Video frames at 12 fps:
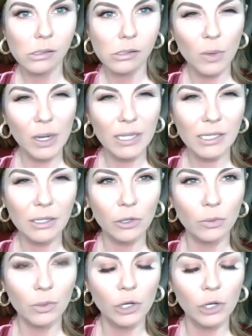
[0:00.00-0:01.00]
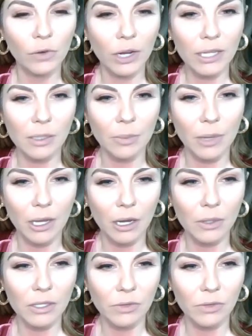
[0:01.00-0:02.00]
Why is it you forget something, it
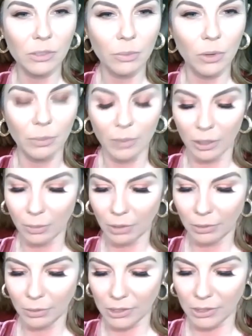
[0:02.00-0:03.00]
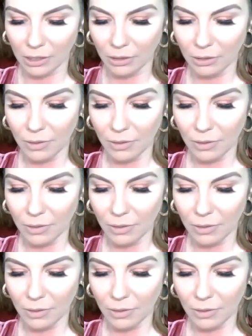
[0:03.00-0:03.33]
always feels important, but it probably wasn't.